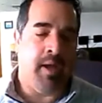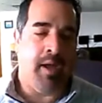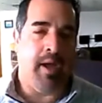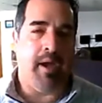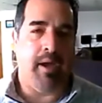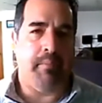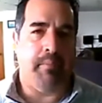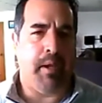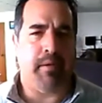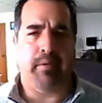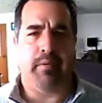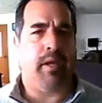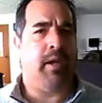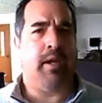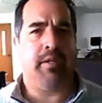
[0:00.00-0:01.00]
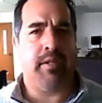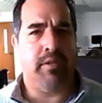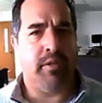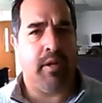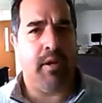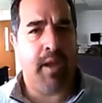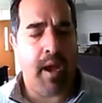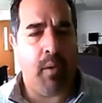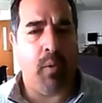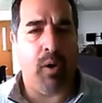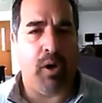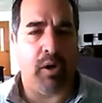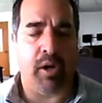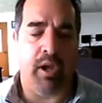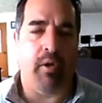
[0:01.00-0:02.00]
I'm not connecting to the
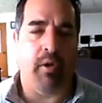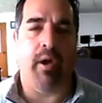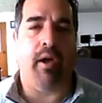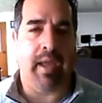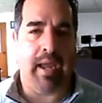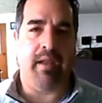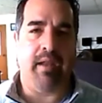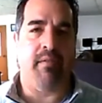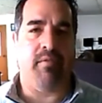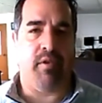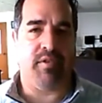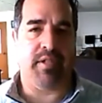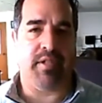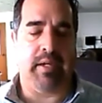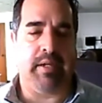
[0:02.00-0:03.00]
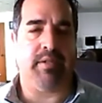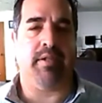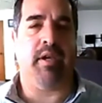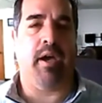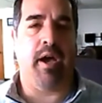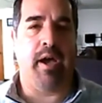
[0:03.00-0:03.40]
network. Any of those things.